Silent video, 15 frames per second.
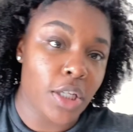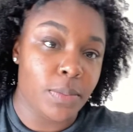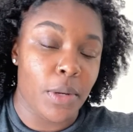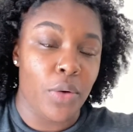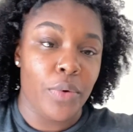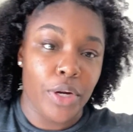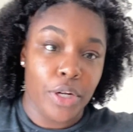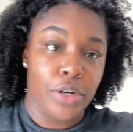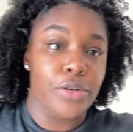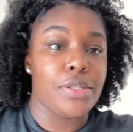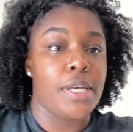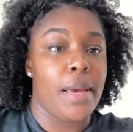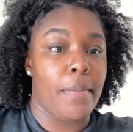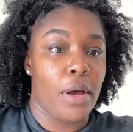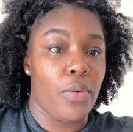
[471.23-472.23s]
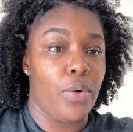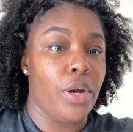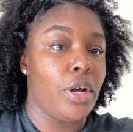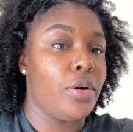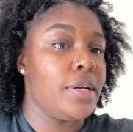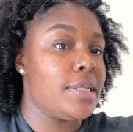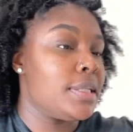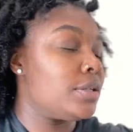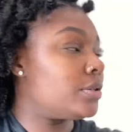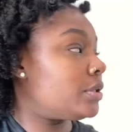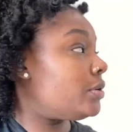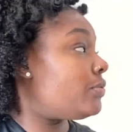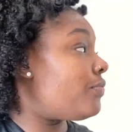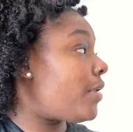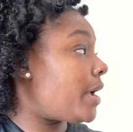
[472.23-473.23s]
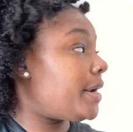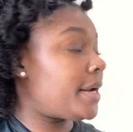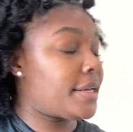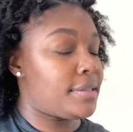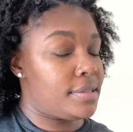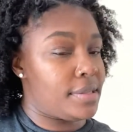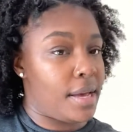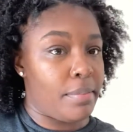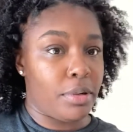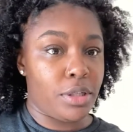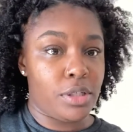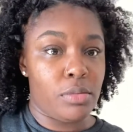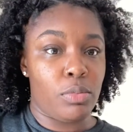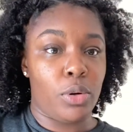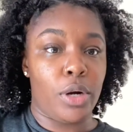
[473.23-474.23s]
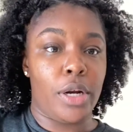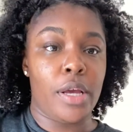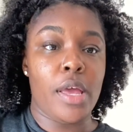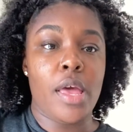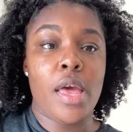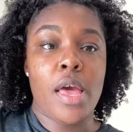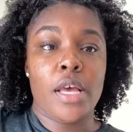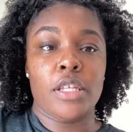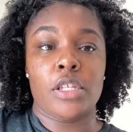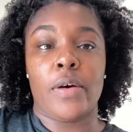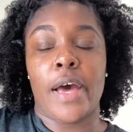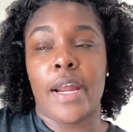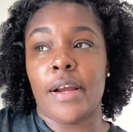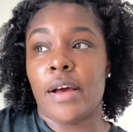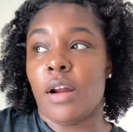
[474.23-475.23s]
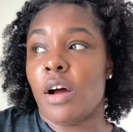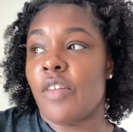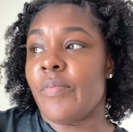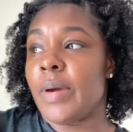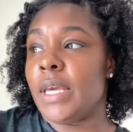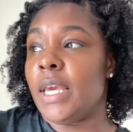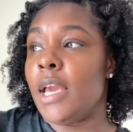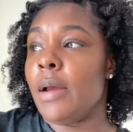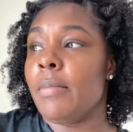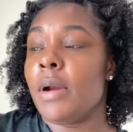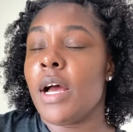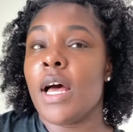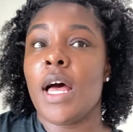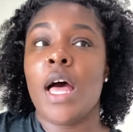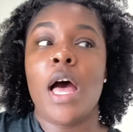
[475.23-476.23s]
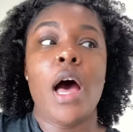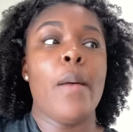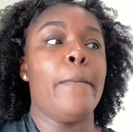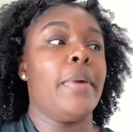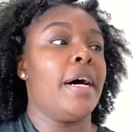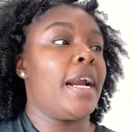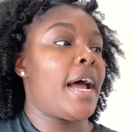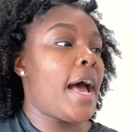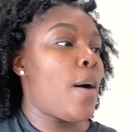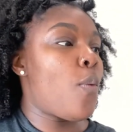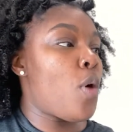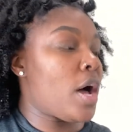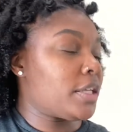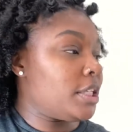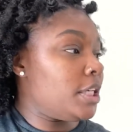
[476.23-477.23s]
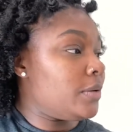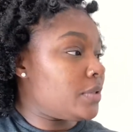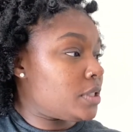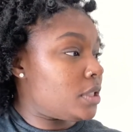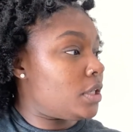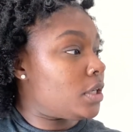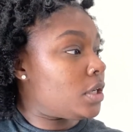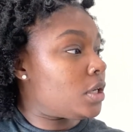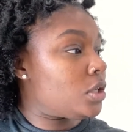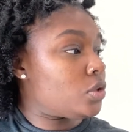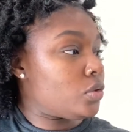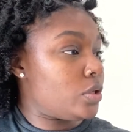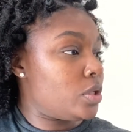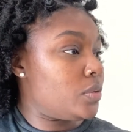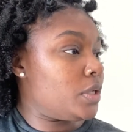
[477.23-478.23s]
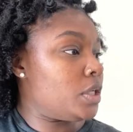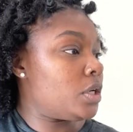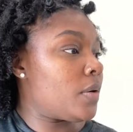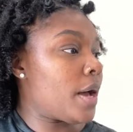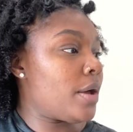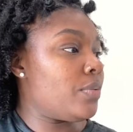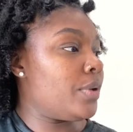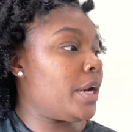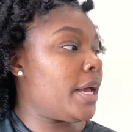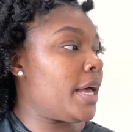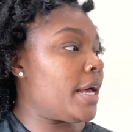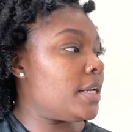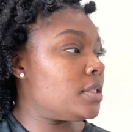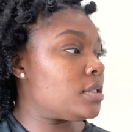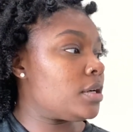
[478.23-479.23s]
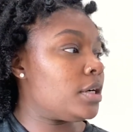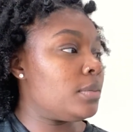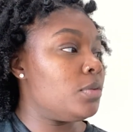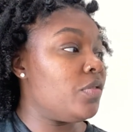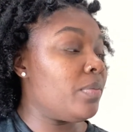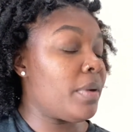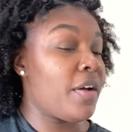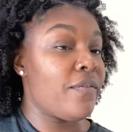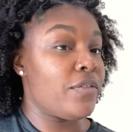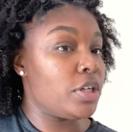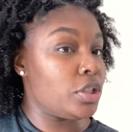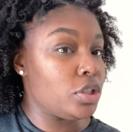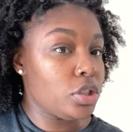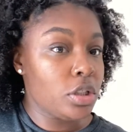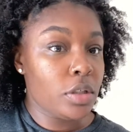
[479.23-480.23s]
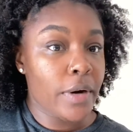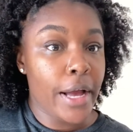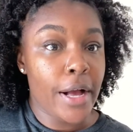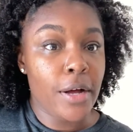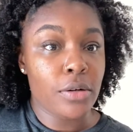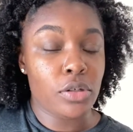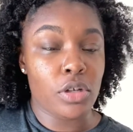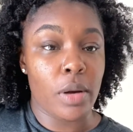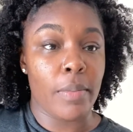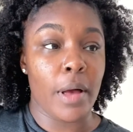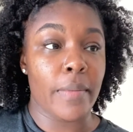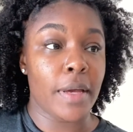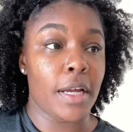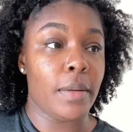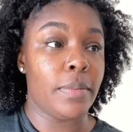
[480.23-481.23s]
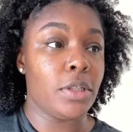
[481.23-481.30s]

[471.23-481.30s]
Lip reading: my windows and my window is literally right next to that bulletin board. So I had to cut off my camera, but while he was in here doing the window, I went ahead and started moving my furniture around. So I'm probably gonna put